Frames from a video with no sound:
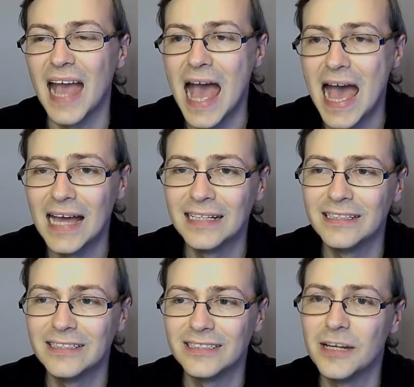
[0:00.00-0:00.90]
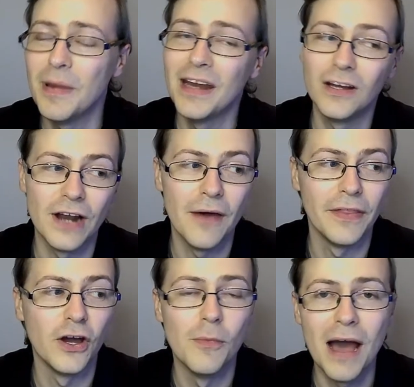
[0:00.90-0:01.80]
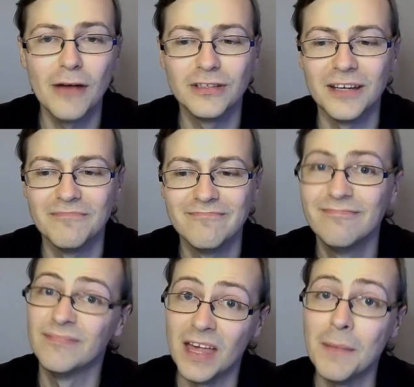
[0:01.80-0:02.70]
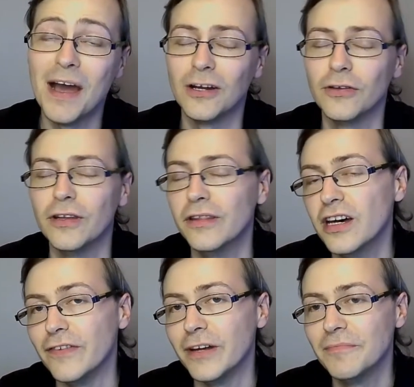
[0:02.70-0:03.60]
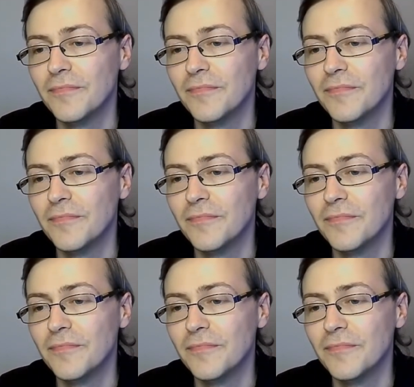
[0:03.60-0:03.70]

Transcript: And depending on how they go about it, they might not deserve it.